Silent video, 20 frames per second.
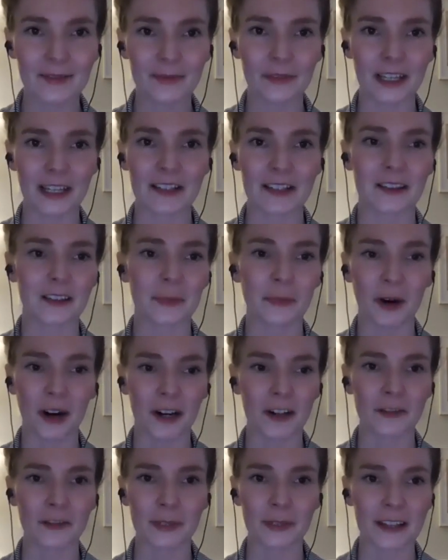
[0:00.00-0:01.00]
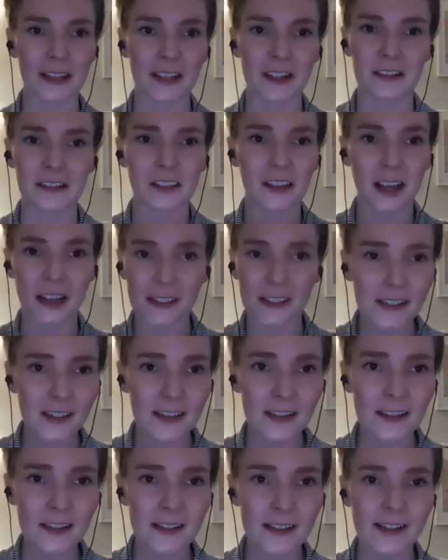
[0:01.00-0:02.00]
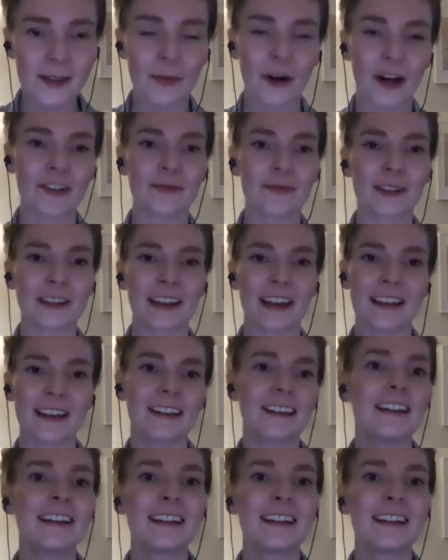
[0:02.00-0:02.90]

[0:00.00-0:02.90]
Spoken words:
like the part of me that cusses, the part of me that